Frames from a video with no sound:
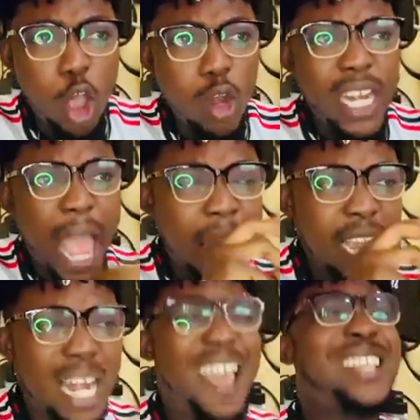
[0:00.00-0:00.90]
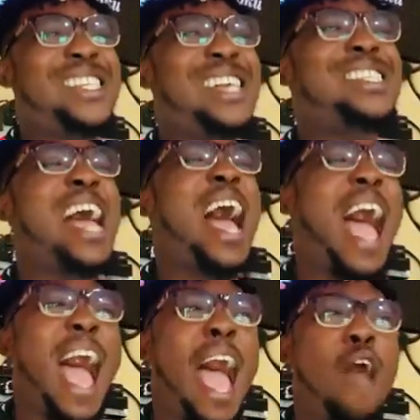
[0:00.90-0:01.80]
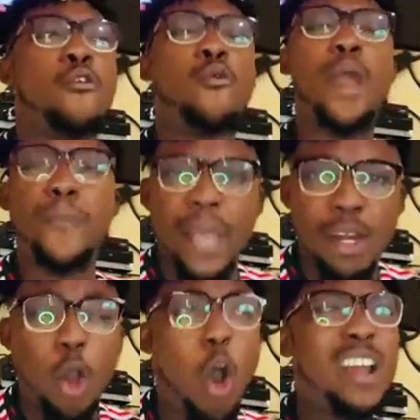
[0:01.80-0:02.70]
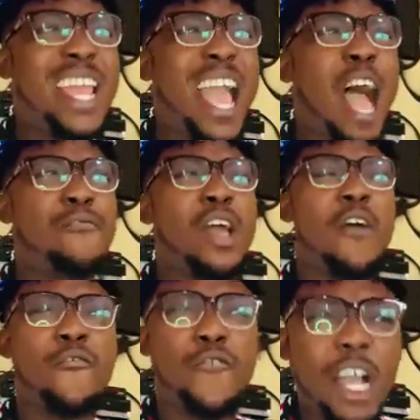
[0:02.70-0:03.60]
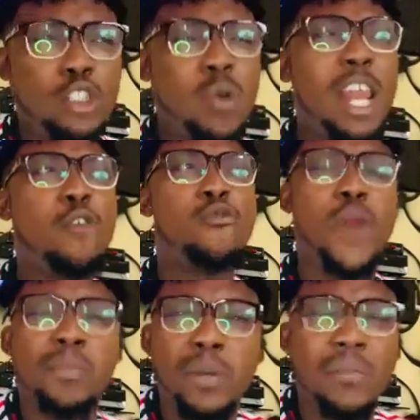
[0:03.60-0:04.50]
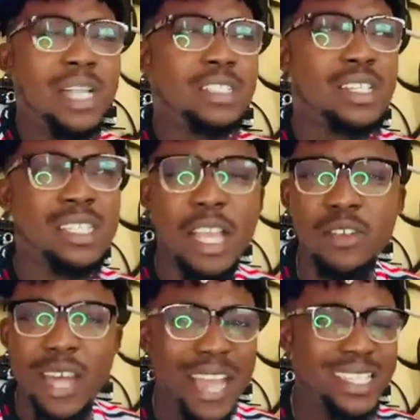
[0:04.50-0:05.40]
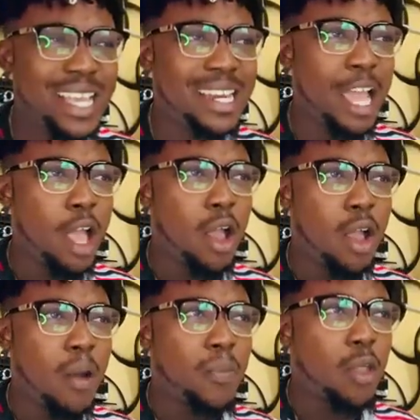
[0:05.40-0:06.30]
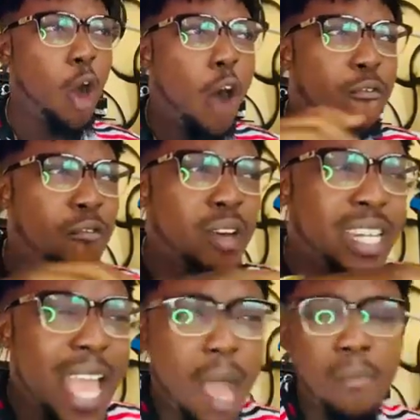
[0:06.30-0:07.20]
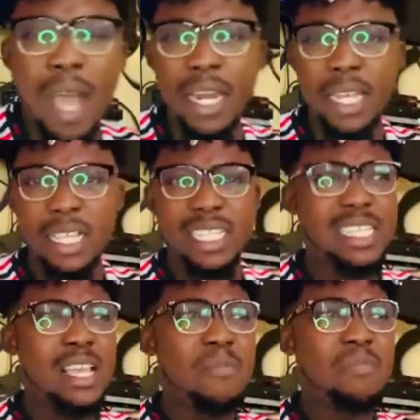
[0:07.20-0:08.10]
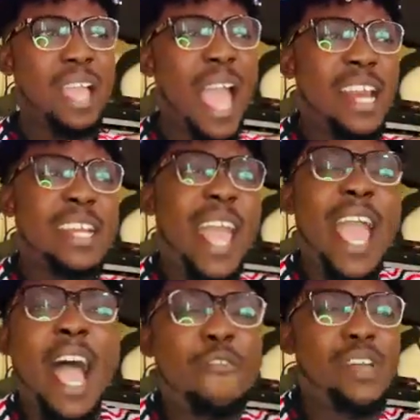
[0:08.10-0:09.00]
So the Glazers are ripping, or they have virtually ripped Manchester United of their monies, and they